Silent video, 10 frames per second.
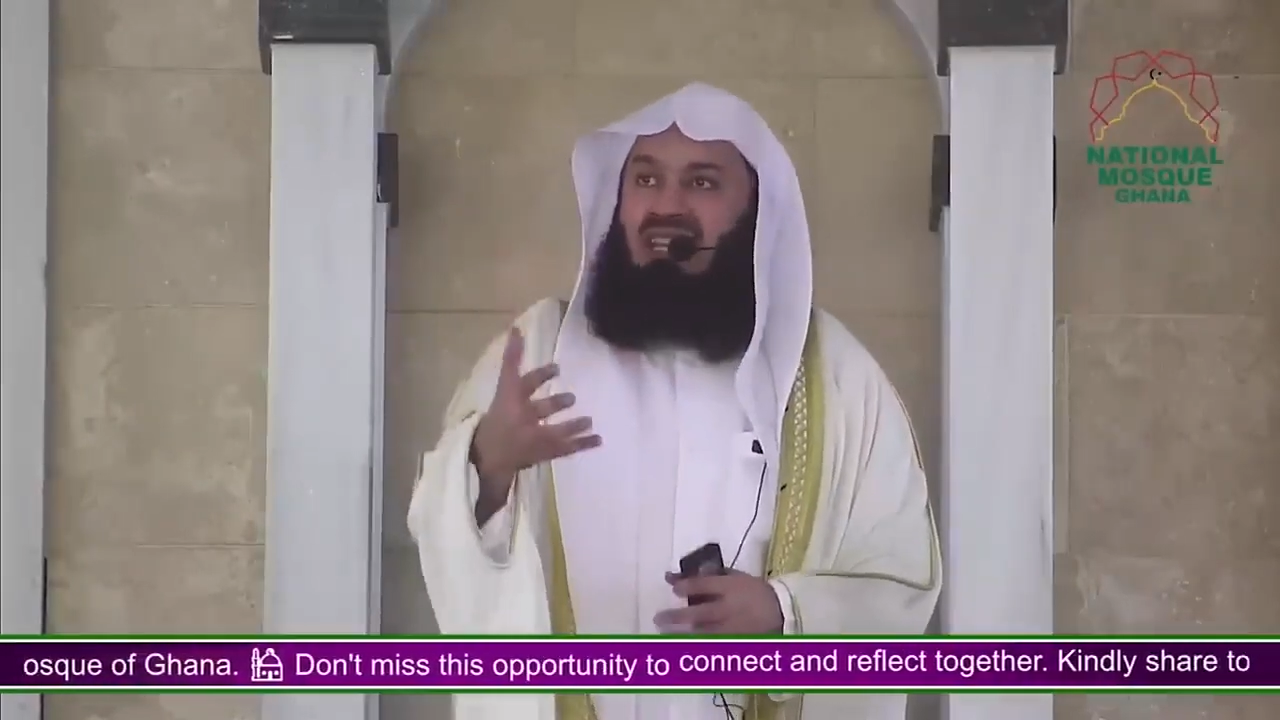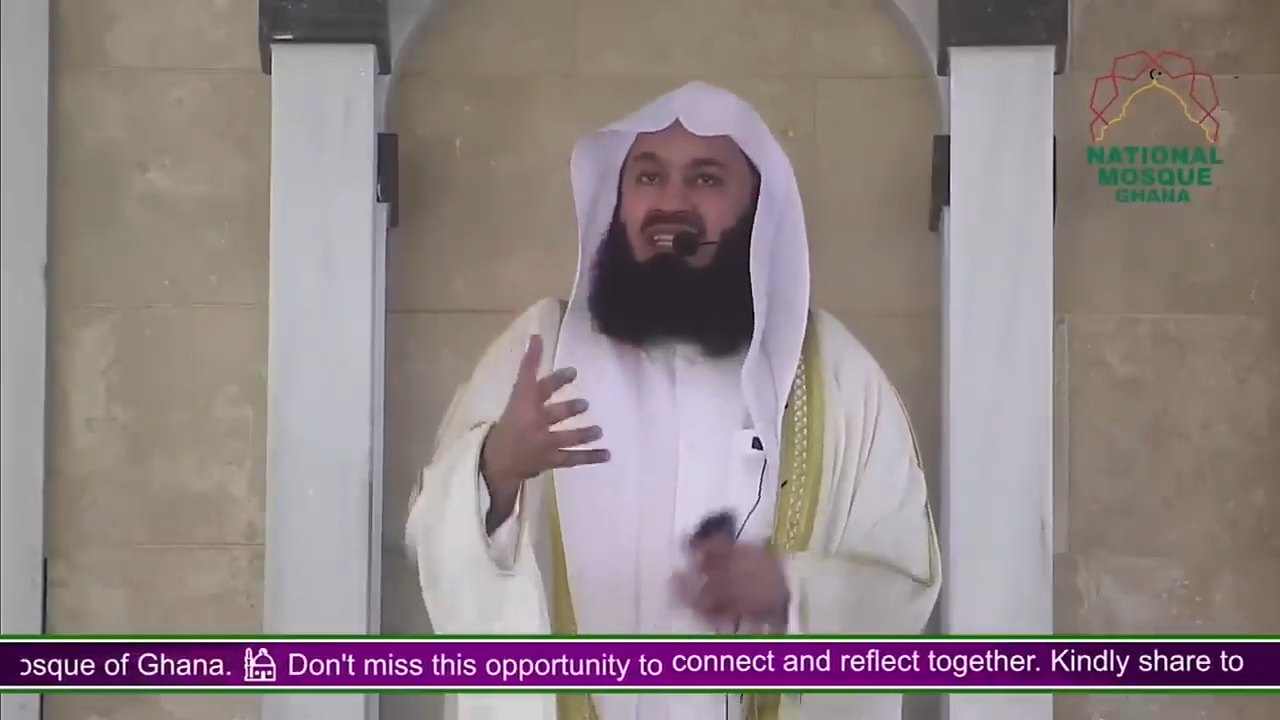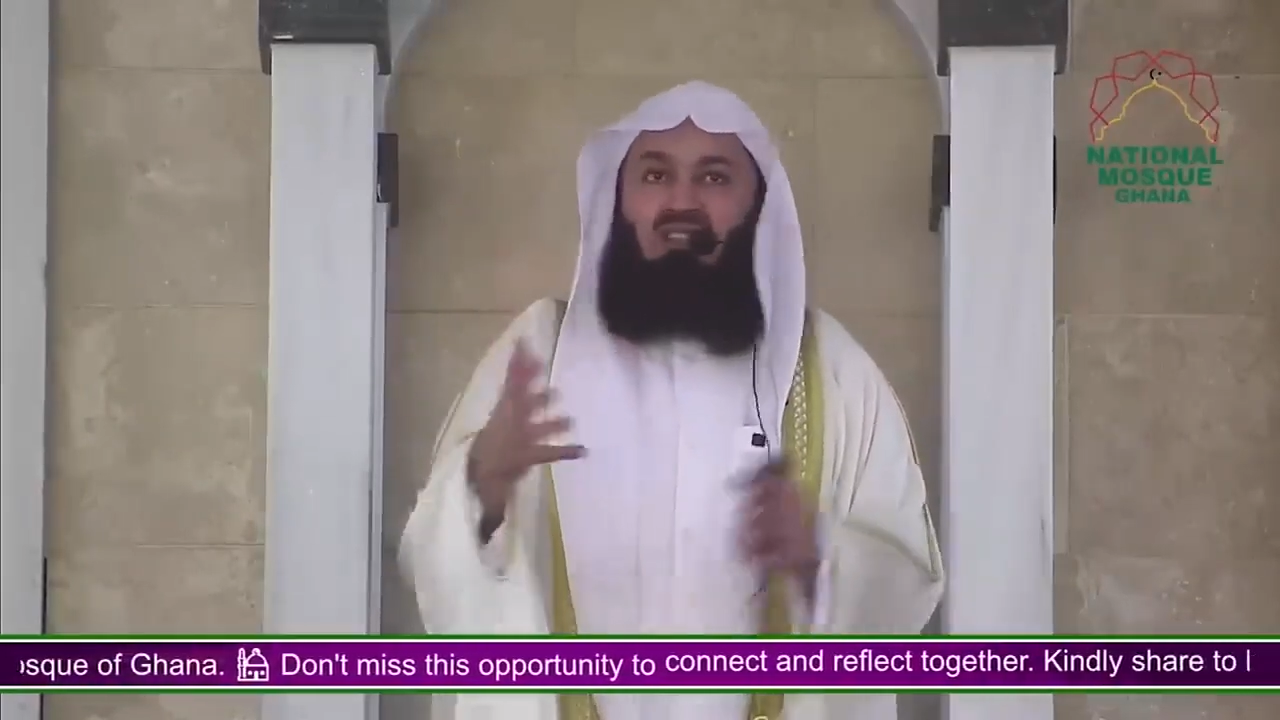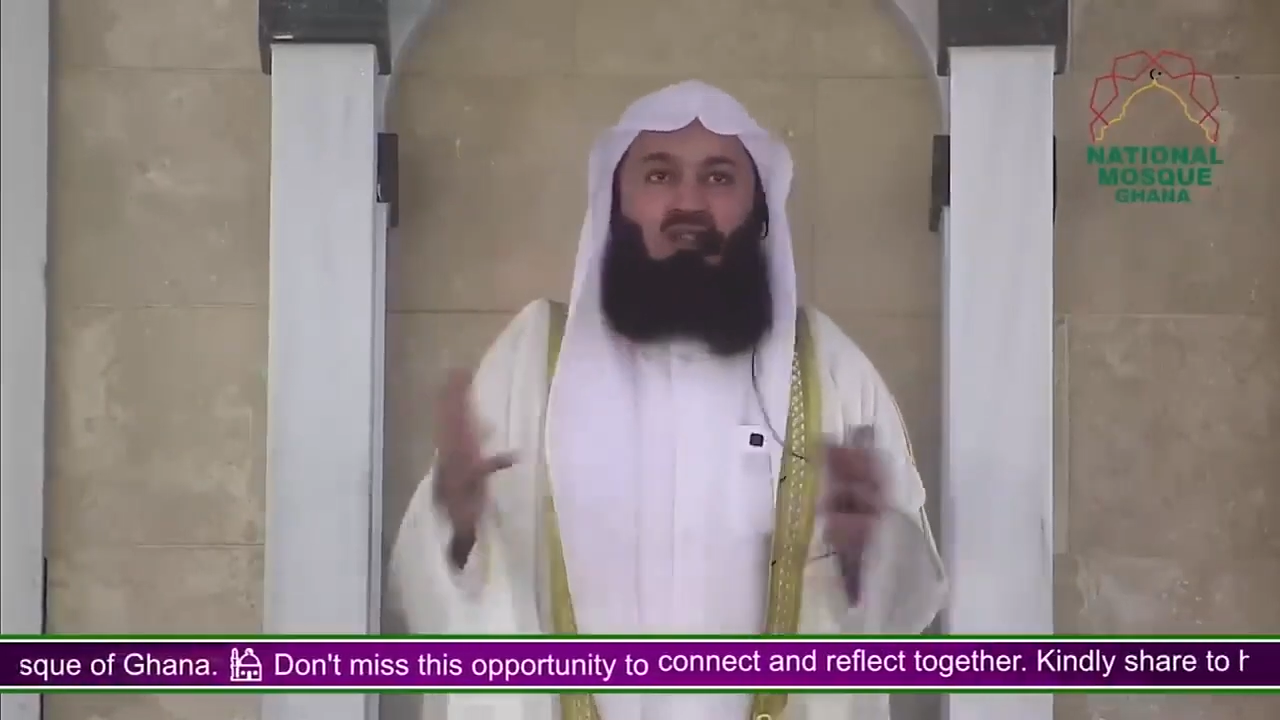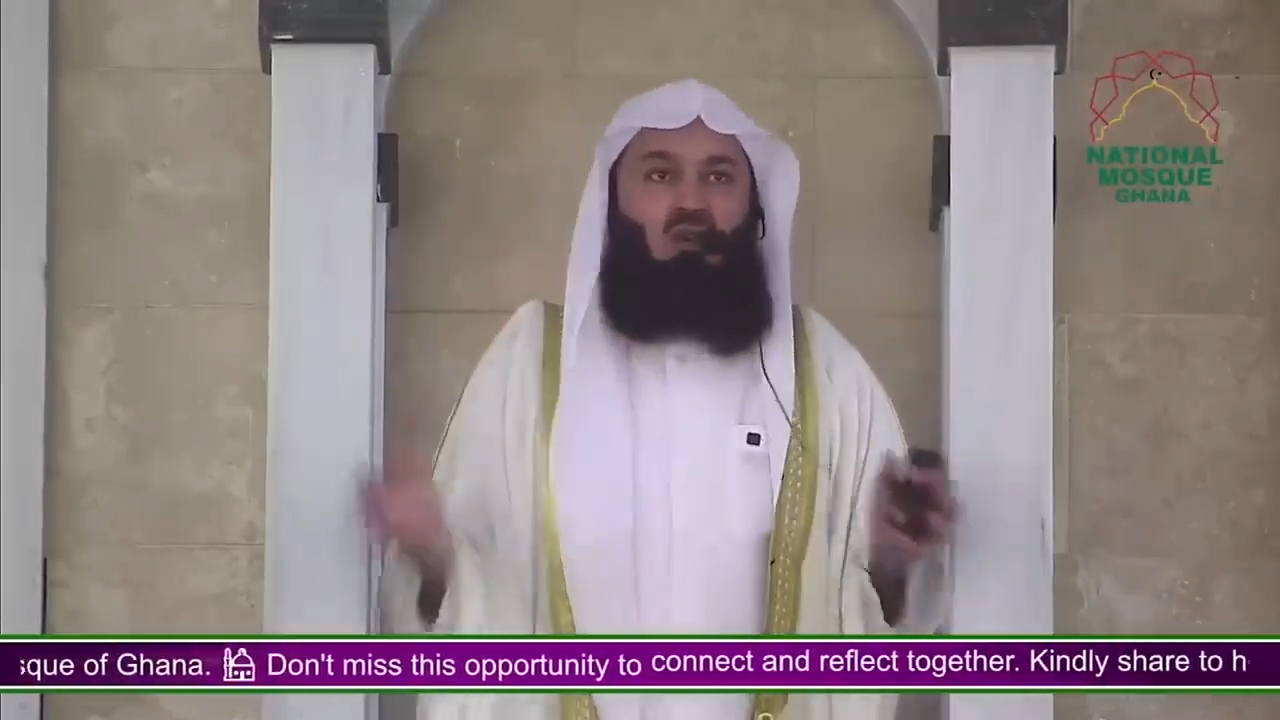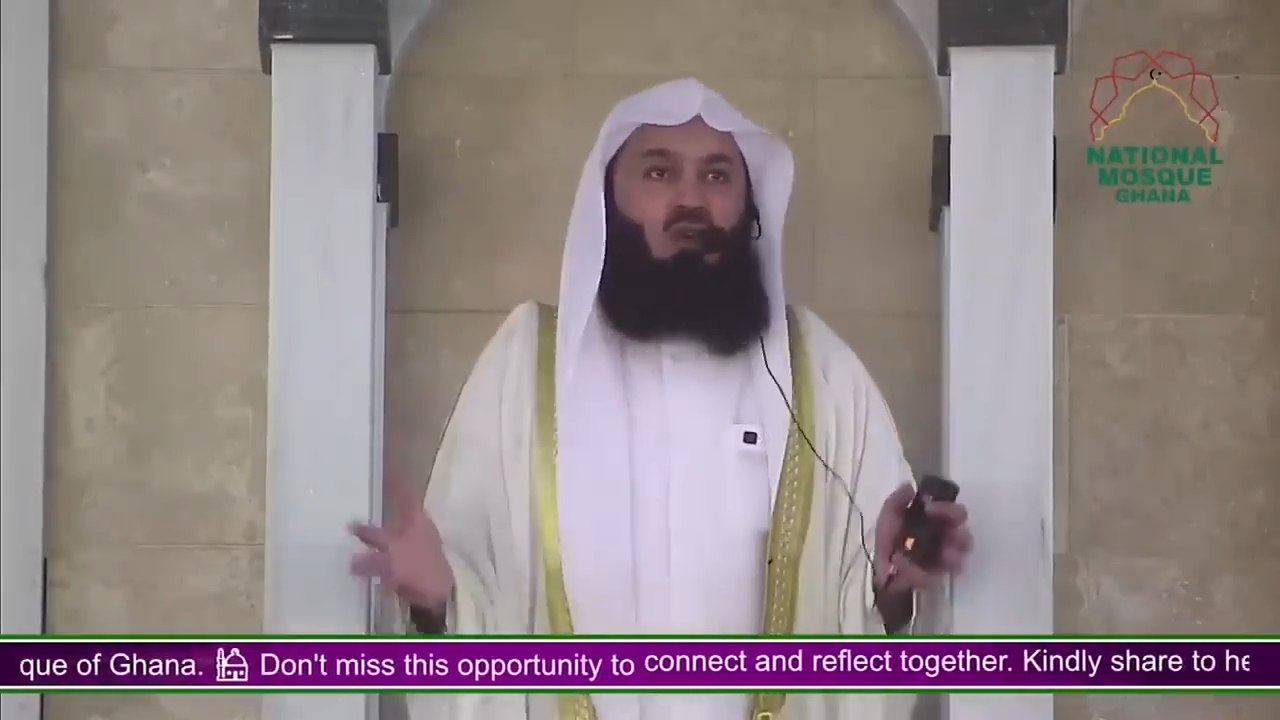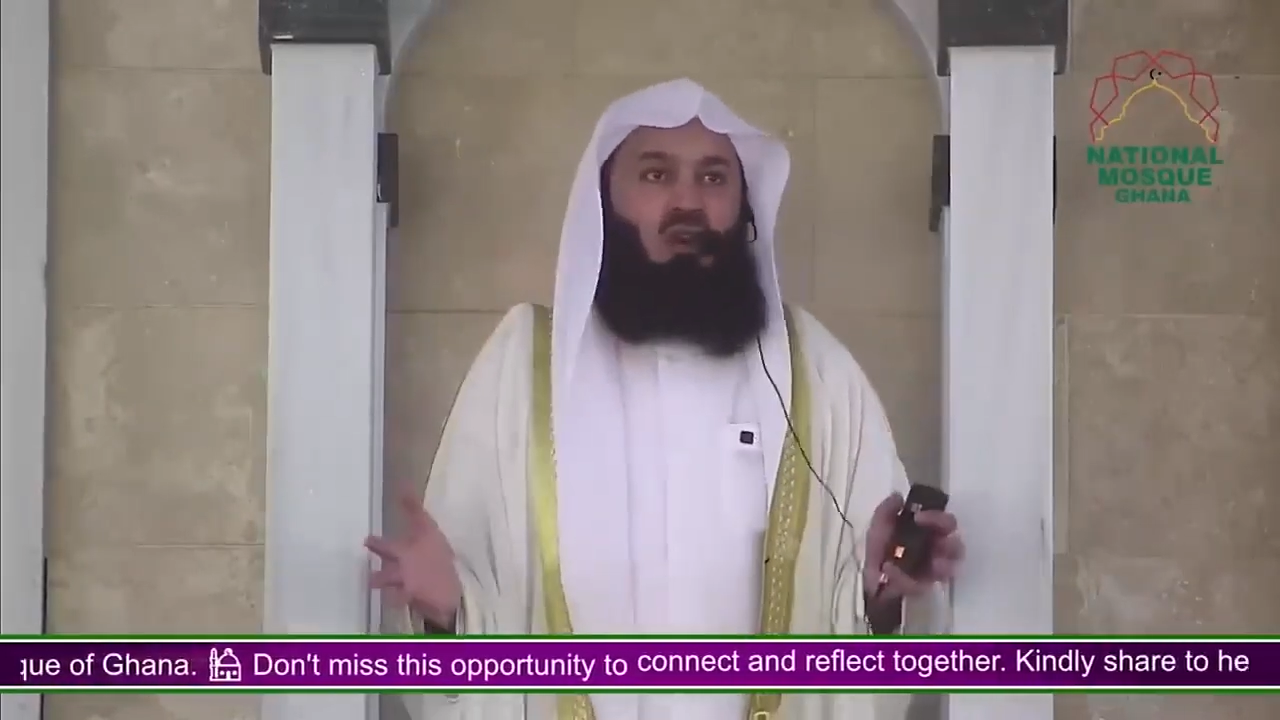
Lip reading: eat and so